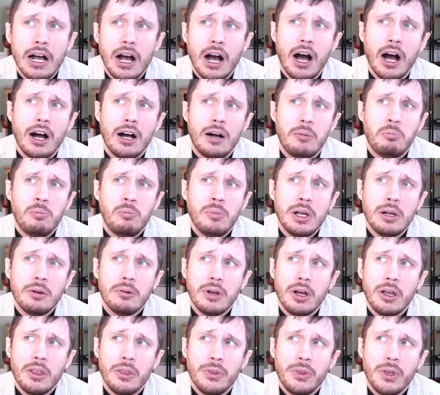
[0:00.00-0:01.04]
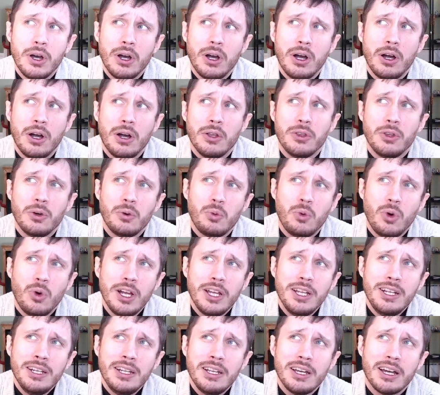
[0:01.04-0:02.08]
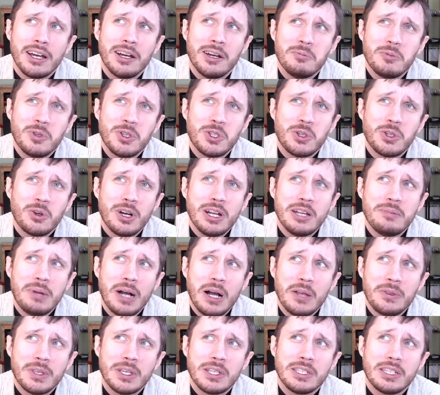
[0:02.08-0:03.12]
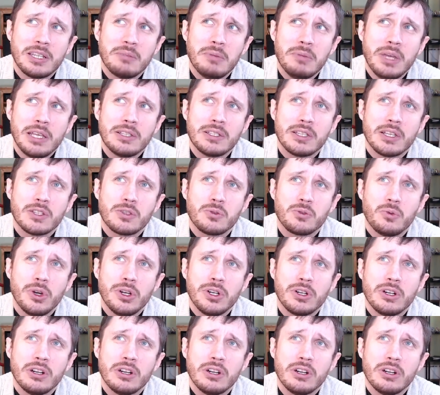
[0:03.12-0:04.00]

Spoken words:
The one story about this that makes us wonder